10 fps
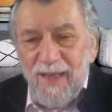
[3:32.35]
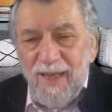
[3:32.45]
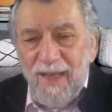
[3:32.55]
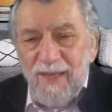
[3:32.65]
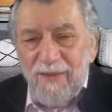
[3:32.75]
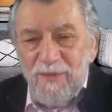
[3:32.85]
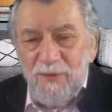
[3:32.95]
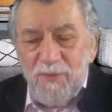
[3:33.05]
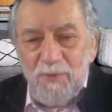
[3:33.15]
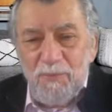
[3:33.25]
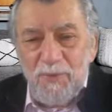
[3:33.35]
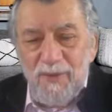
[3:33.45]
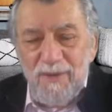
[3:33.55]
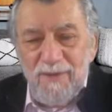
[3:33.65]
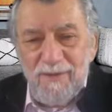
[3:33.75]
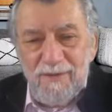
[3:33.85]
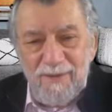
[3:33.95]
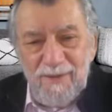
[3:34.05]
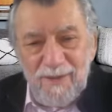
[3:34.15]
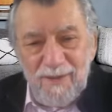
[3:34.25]
and you repeat
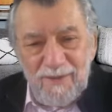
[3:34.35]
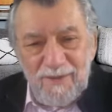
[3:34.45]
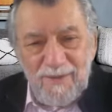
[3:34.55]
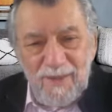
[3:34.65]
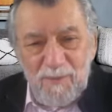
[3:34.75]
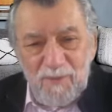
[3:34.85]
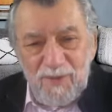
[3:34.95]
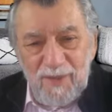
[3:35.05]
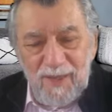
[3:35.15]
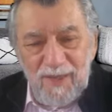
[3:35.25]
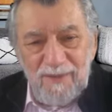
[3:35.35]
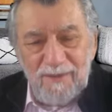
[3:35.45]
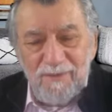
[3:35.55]
this name of God,